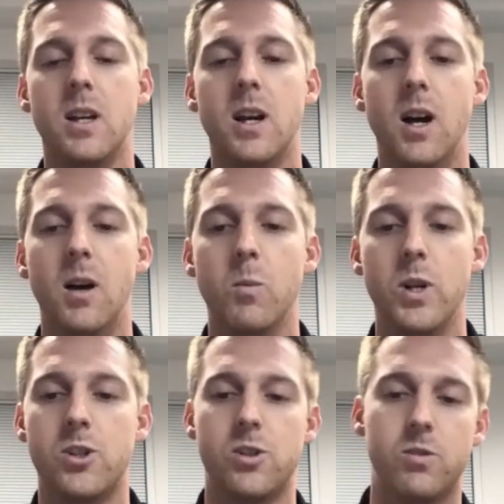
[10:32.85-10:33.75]
uh,
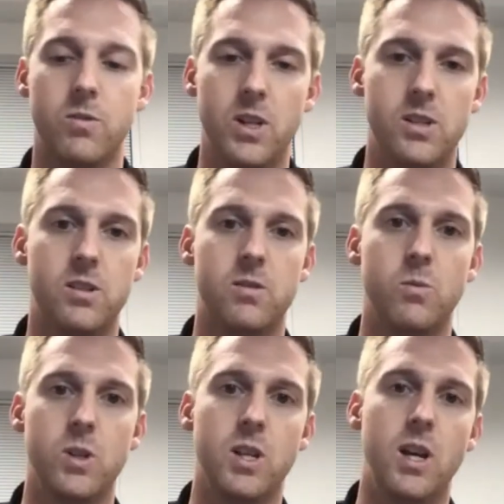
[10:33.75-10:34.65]
which is
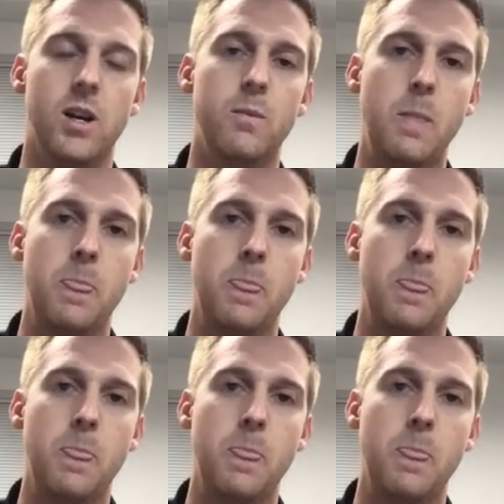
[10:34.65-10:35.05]
was a